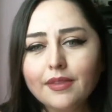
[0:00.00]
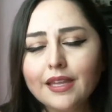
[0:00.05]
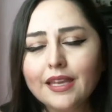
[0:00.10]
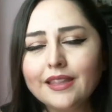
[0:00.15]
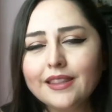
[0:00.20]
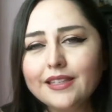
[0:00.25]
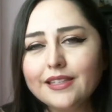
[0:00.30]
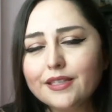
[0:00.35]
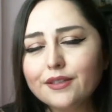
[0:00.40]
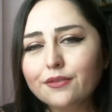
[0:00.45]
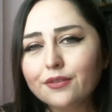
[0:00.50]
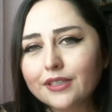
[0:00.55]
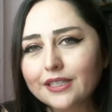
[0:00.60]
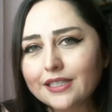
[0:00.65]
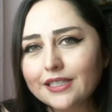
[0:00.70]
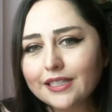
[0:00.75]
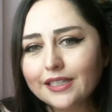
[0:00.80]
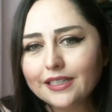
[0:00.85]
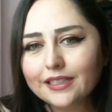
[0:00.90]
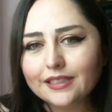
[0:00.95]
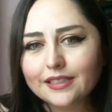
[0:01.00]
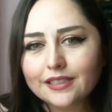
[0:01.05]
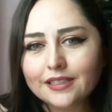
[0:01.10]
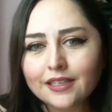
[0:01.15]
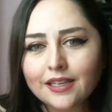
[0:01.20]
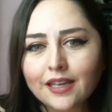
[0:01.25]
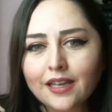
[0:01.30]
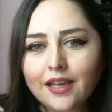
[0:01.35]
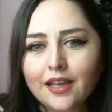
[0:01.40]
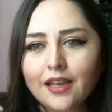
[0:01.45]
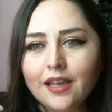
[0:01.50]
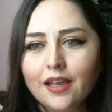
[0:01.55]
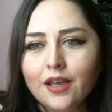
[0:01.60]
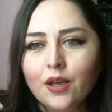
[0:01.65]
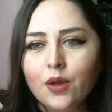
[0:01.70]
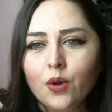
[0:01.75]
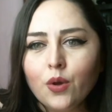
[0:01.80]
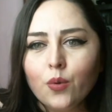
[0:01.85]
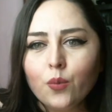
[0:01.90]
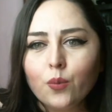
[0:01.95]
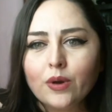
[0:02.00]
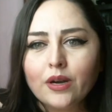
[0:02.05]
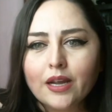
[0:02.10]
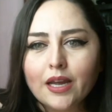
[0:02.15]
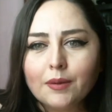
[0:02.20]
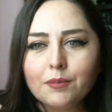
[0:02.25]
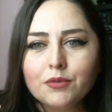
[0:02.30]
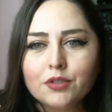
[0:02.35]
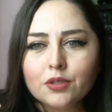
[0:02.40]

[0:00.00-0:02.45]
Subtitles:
The difference is, when I'm